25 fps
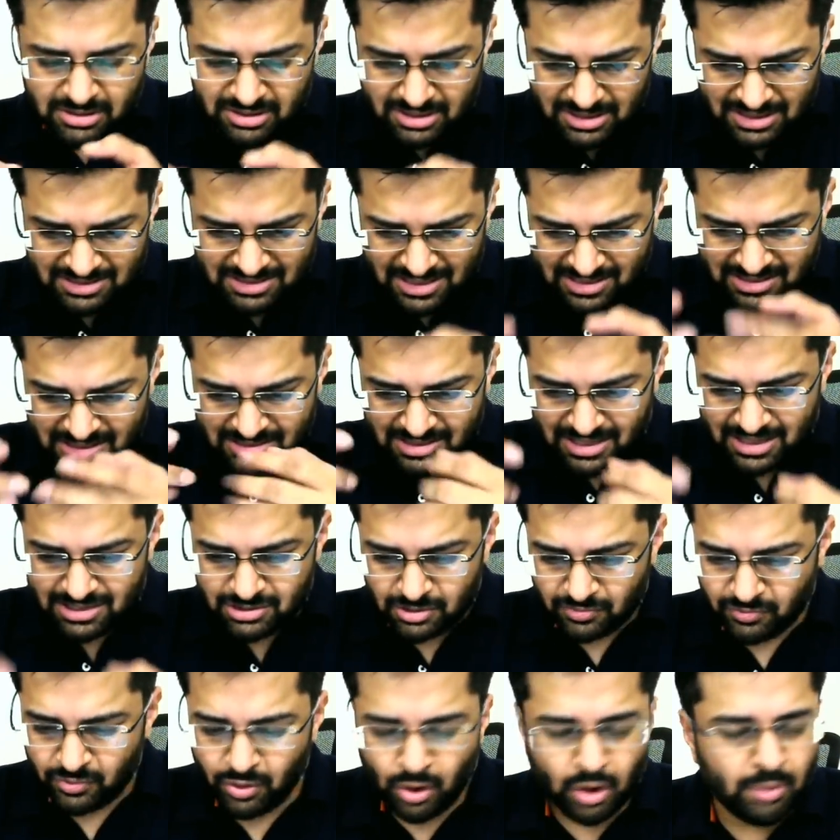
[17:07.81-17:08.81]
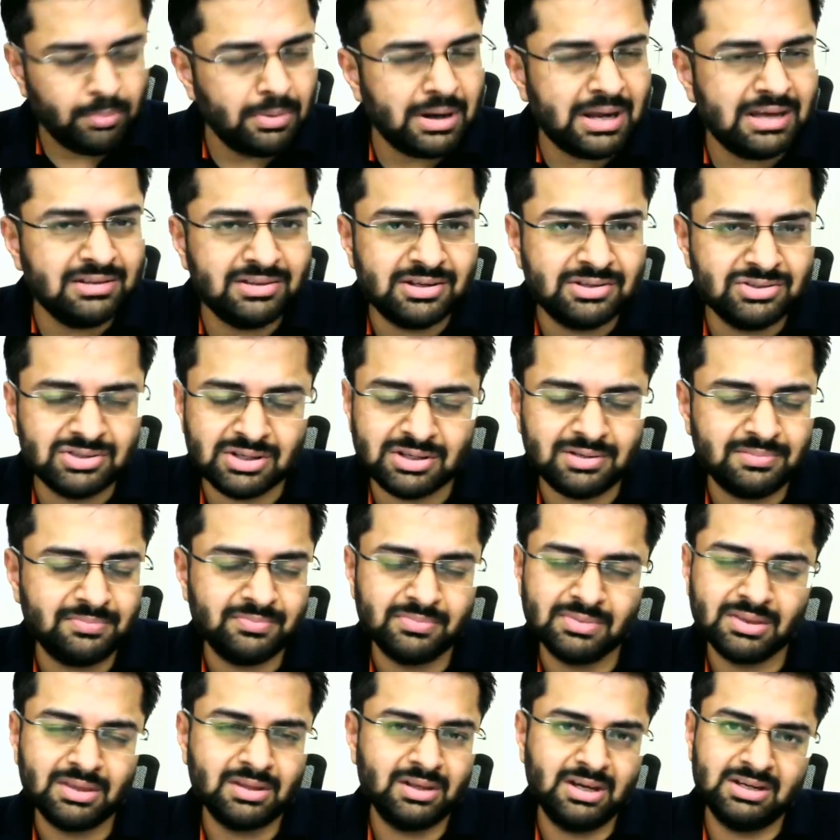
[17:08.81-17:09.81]
this exercise of normalization
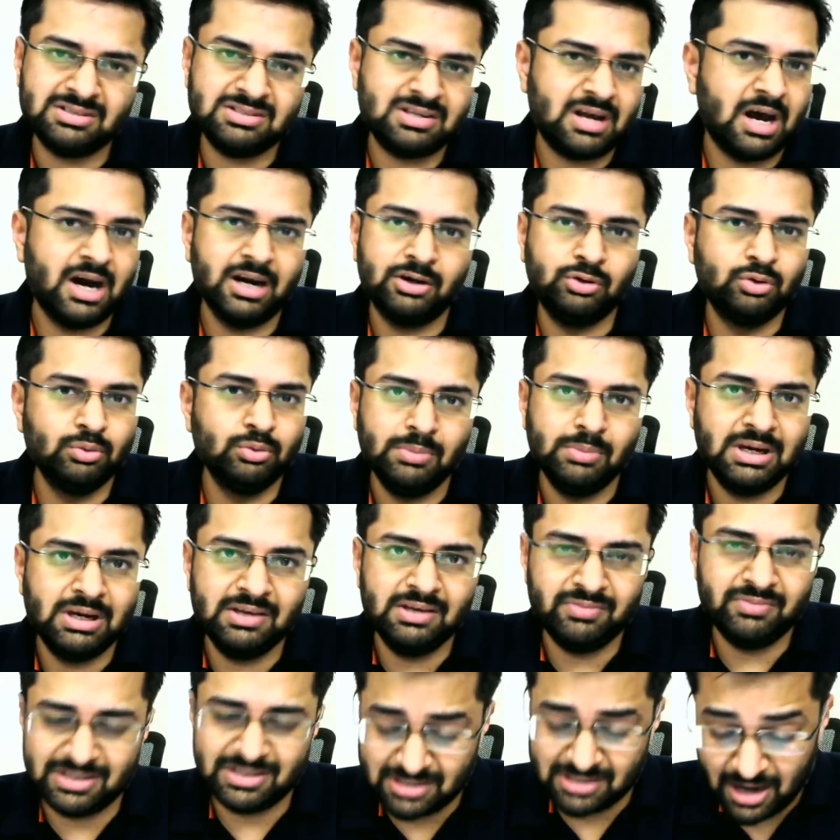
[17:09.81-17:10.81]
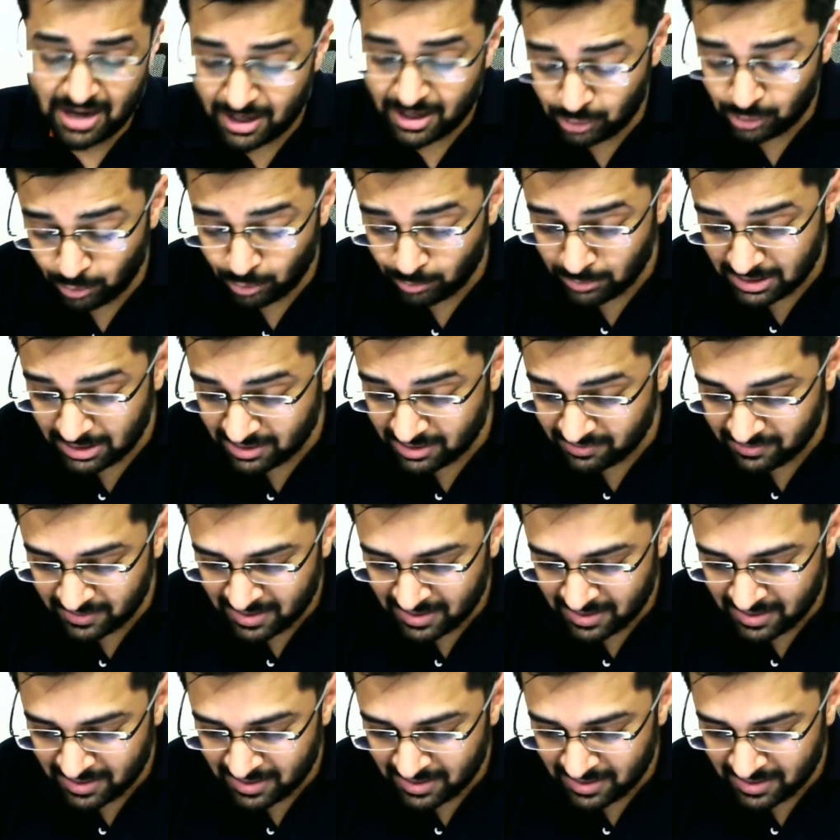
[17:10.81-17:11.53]
it's hard to believe it's hard to believe